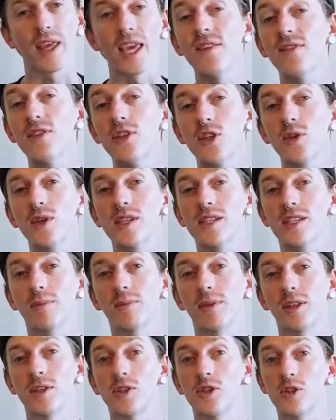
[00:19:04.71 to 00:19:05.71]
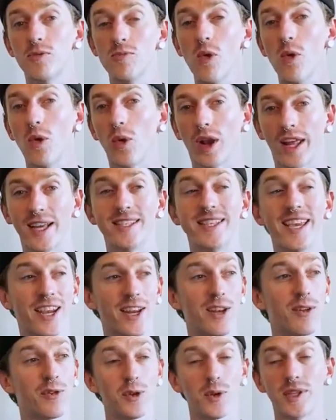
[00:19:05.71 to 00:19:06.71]
Even doing something small, like
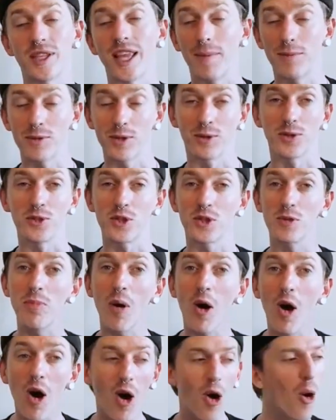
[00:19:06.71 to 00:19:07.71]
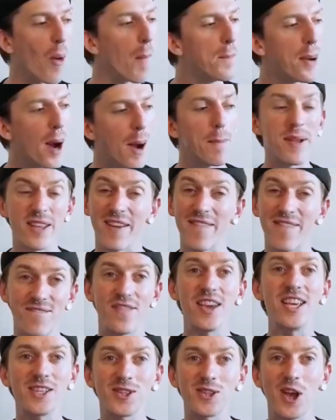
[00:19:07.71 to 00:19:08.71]
taking a few steps on the spot or pumping your
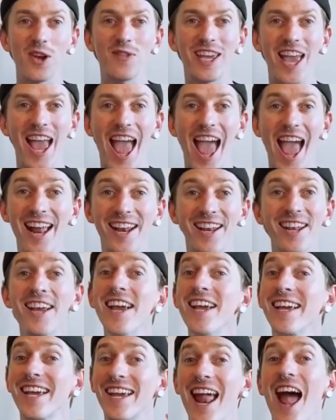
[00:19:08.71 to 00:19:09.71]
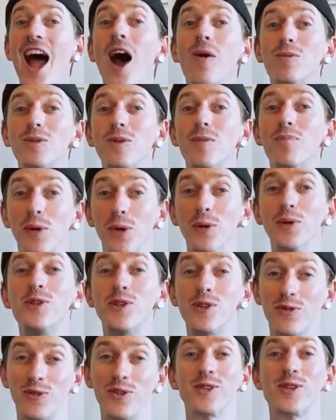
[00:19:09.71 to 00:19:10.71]
fists over your head, can help to
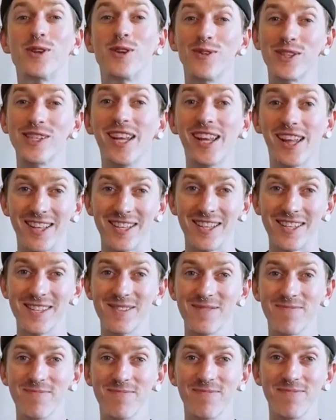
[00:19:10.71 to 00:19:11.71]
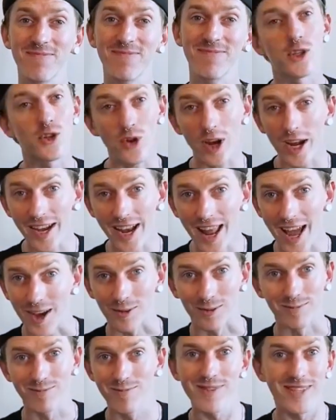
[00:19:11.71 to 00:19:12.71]
boost your physical resilience. So try it
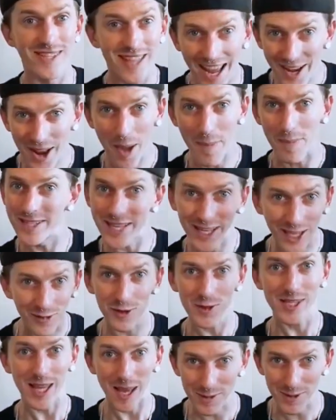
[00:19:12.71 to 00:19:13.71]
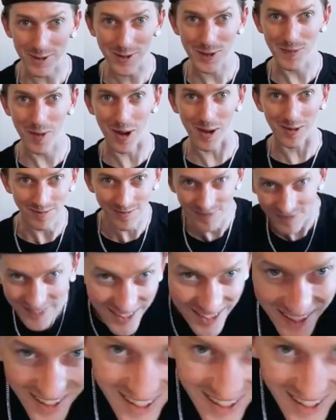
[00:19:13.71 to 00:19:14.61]
now. Stand up and take a few steps on the spot.